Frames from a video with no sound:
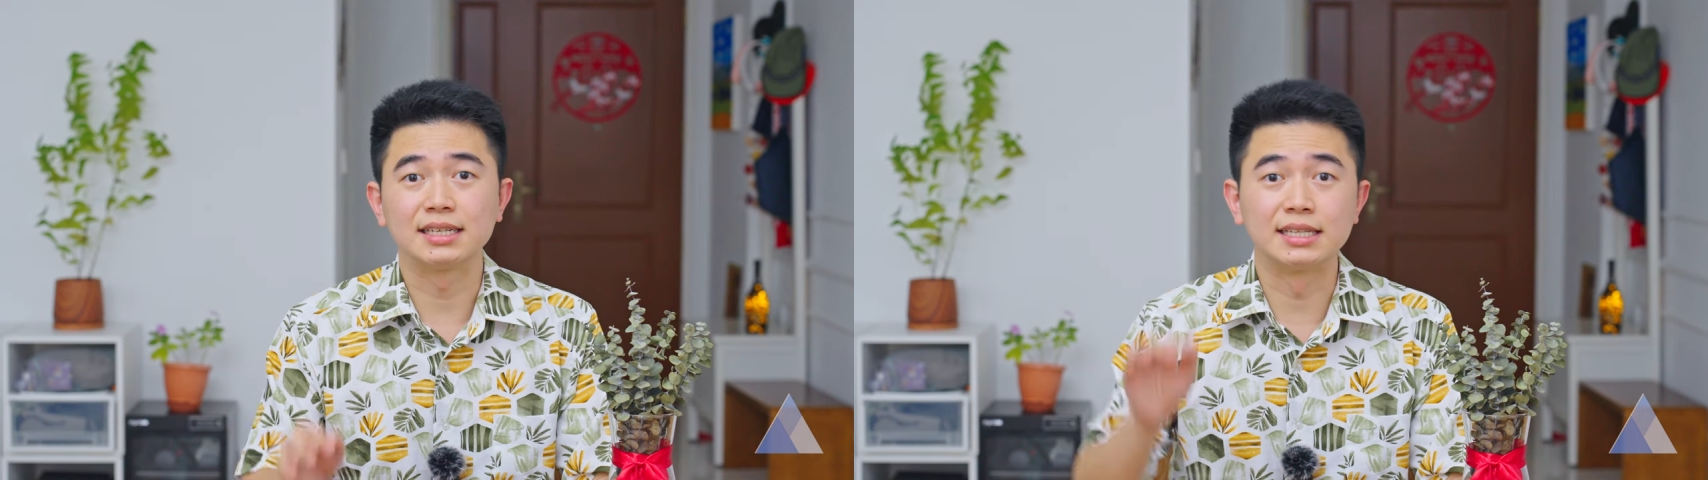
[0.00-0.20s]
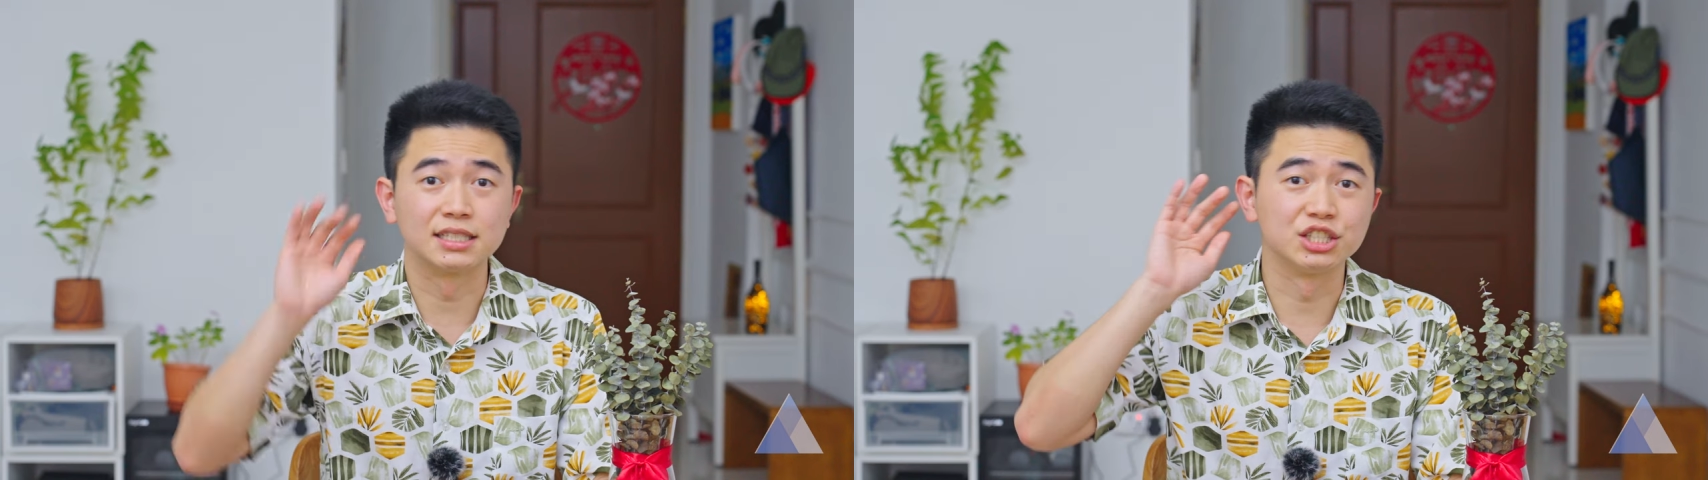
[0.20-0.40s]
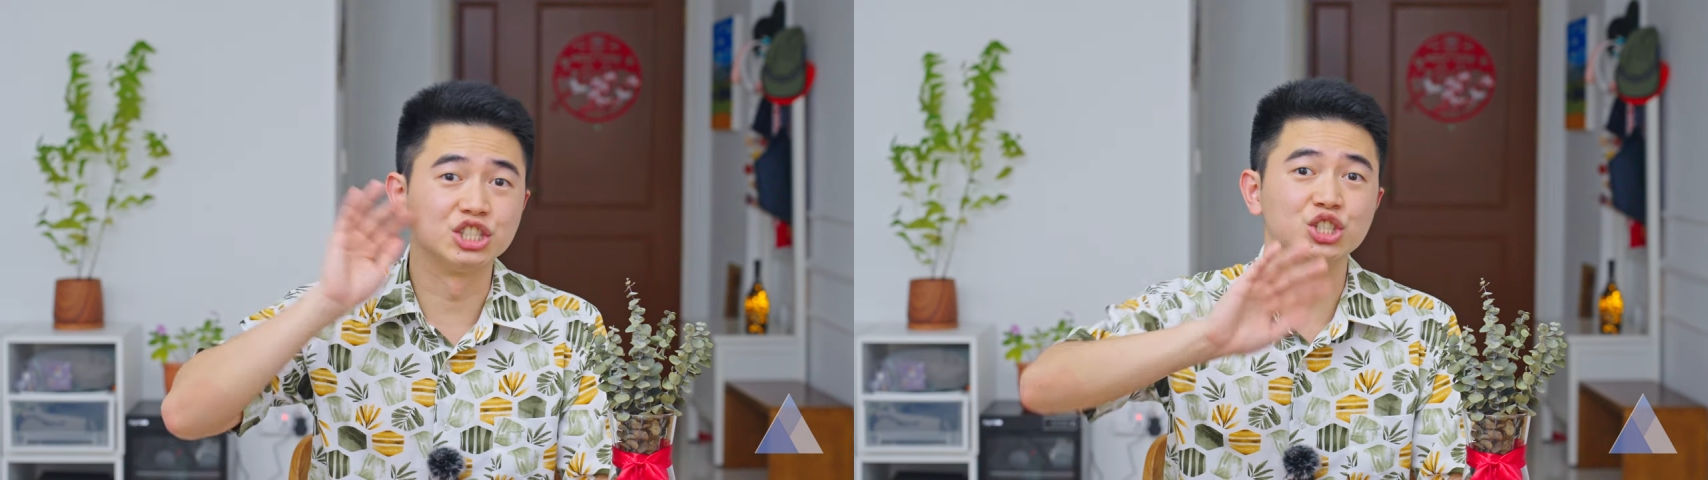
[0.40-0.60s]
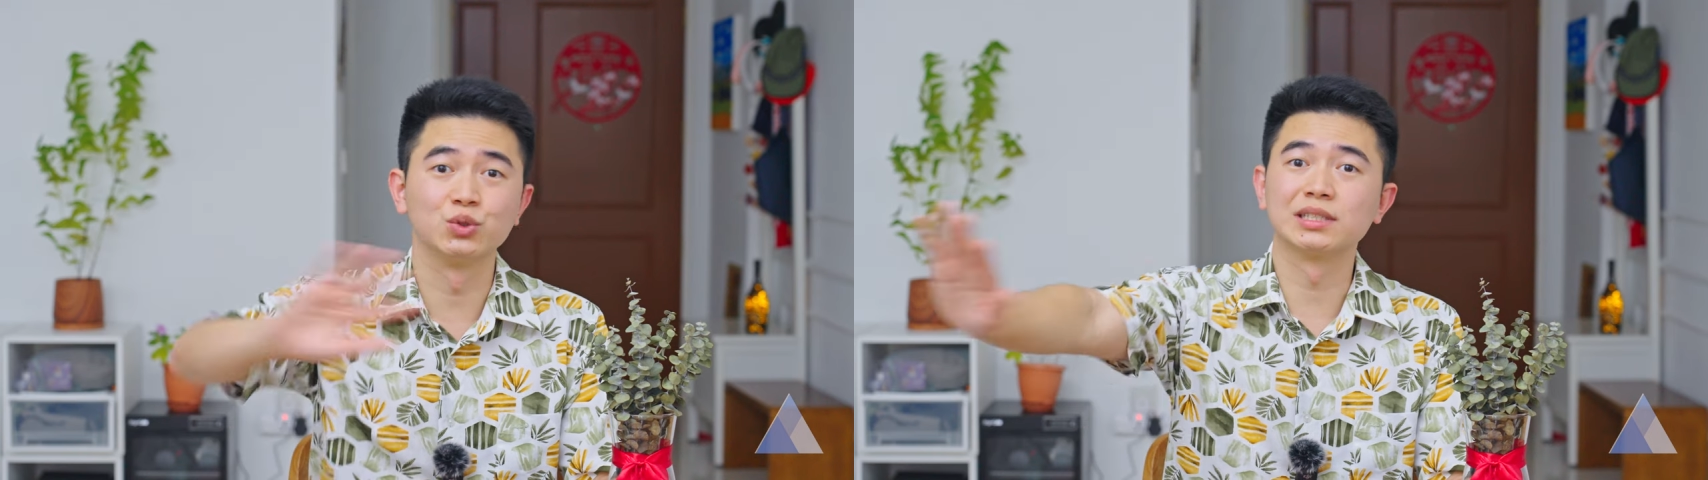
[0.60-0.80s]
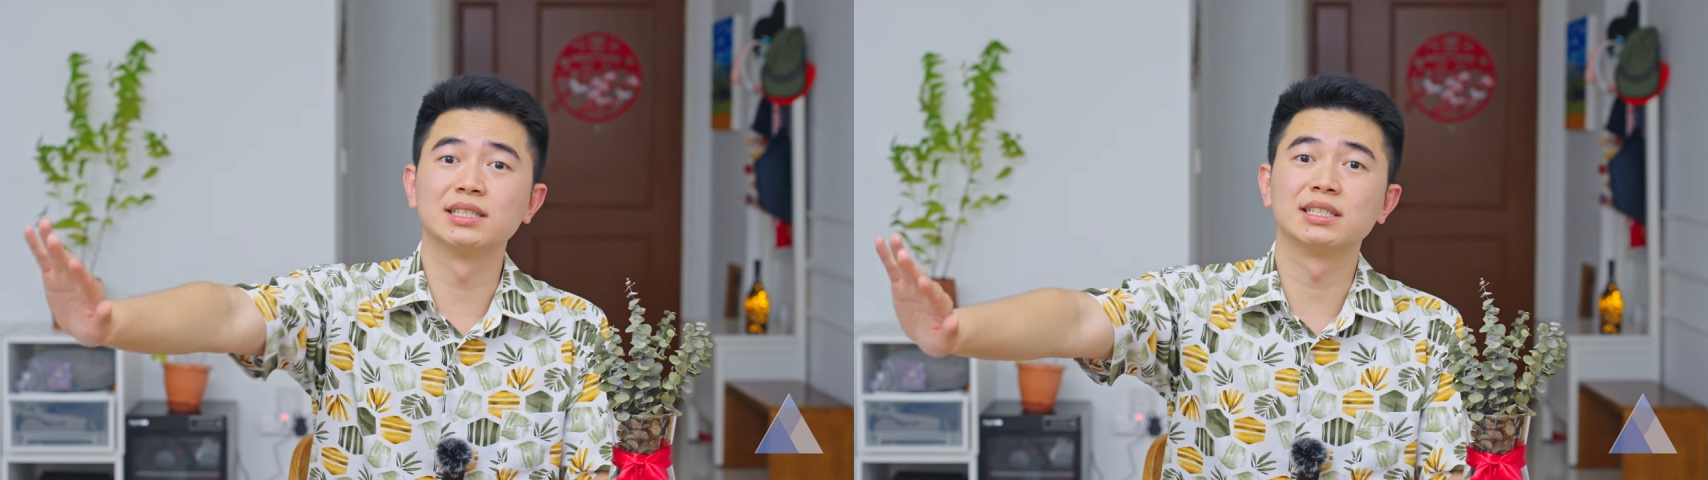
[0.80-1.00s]
is
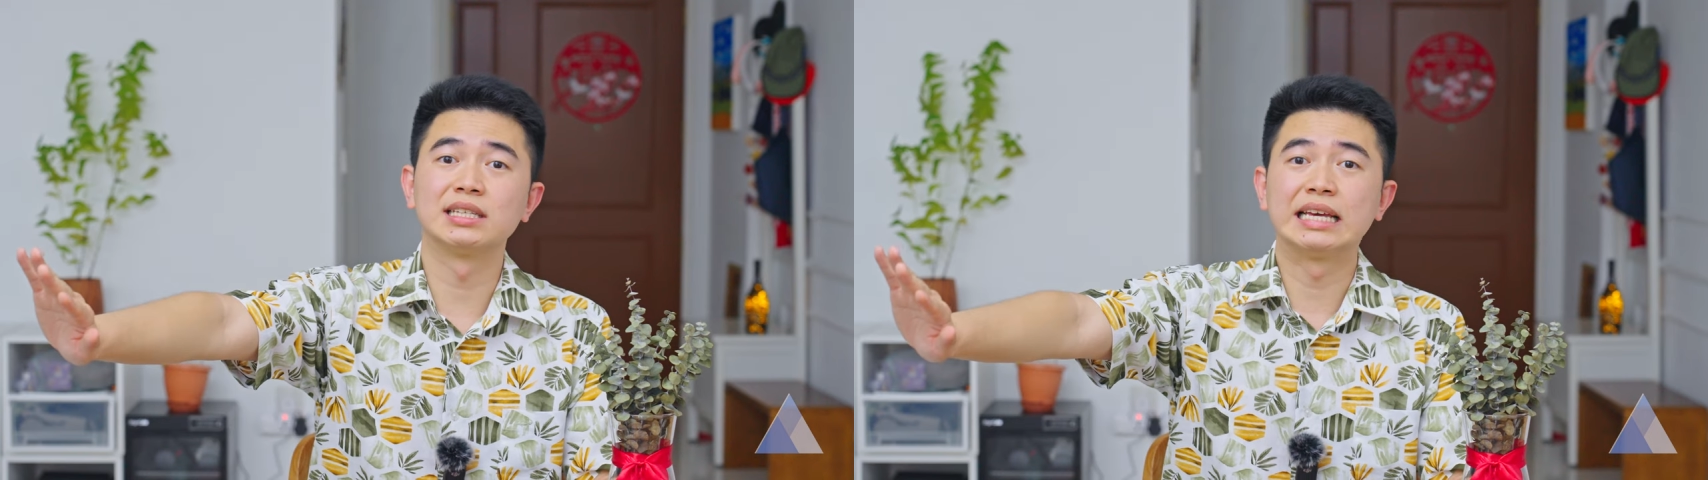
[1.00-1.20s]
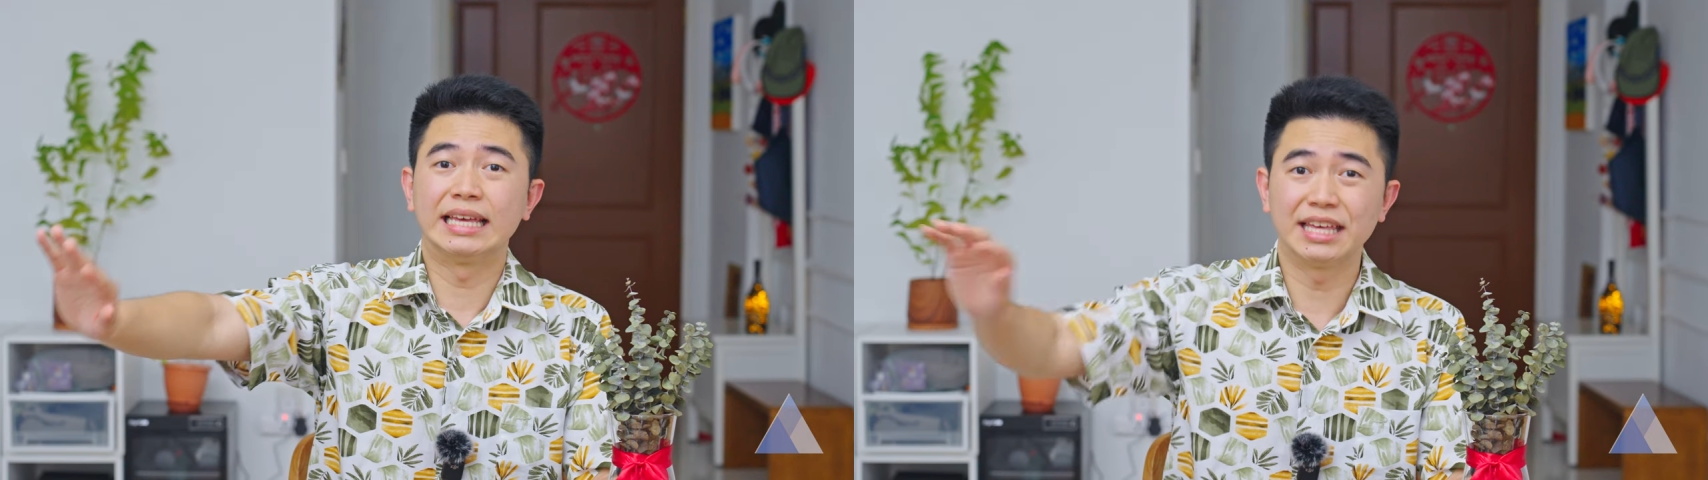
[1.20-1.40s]
useless